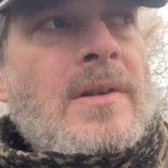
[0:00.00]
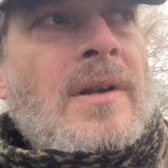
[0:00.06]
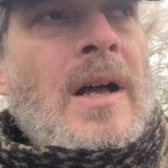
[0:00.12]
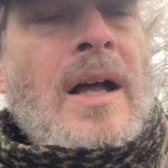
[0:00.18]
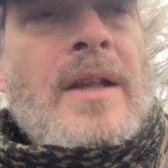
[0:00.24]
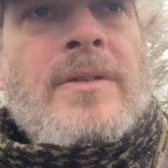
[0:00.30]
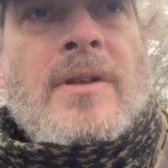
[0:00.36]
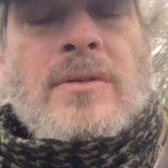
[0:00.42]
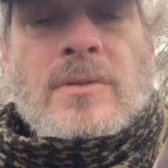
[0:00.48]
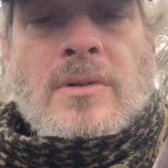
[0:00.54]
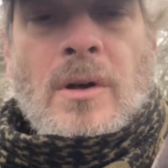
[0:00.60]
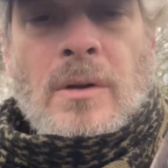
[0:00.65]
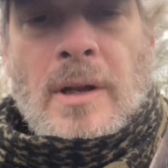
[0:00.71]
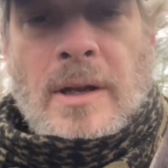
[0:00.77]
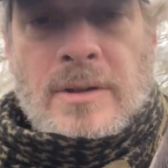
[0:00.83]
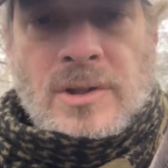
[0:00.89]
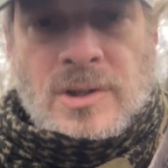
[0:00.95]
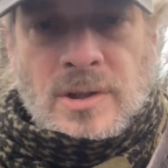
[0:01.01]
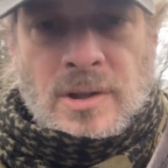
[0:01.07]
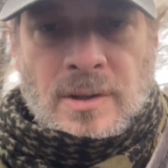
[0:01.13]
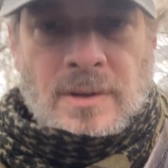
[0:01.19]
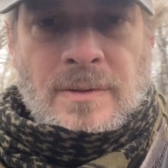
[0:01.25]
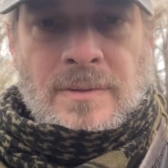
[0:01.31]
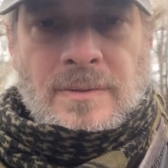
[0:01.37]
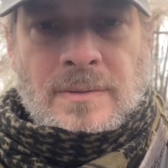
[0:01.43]
and the knowledge
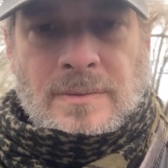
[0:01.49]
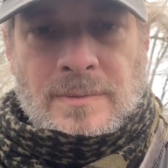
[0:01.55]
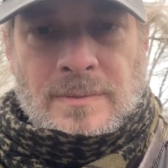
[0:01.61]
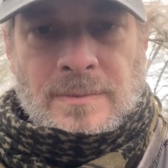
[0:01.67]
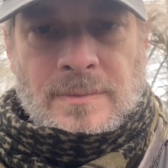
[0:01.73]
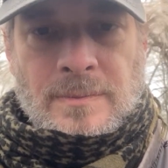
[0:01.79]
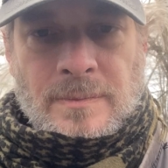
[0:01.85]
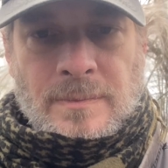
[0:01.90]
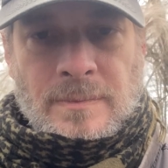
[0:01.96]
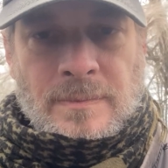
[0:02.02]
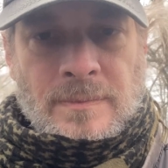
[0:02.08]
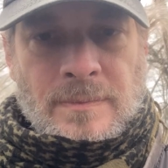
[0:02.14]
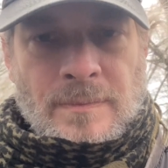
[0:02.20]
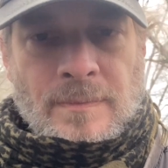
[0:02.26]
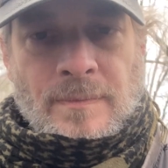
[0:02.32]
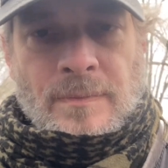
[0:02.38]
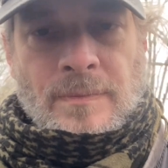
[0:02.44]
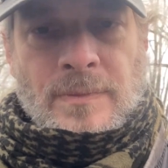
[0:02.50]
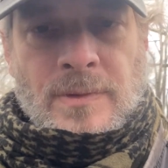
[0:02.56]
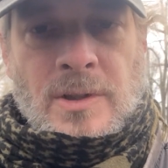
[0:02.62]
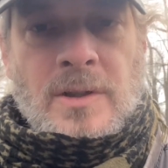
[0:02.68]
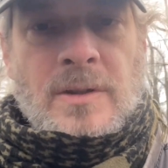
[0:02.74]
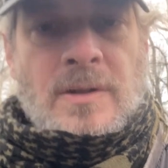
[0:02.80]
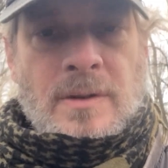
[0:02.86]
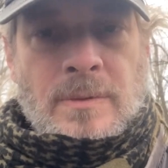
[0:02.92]

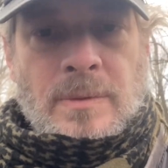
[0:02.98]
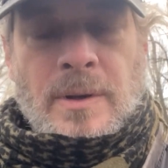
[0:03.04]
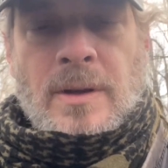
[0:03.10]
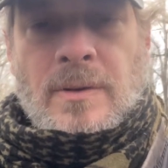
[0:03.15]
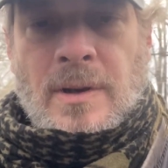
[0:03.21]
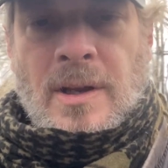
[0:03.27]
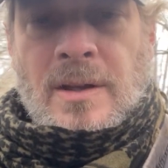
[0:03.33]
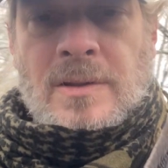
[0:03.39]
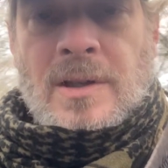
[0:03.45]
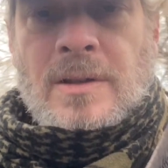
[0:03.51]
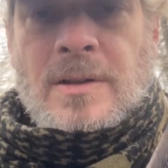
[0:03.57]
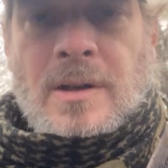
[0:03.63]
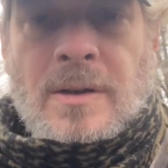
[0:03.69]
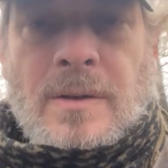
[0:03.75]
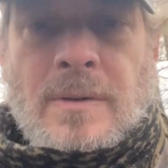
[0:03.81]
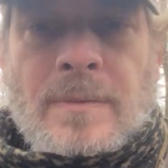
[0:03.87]
to do what you need to do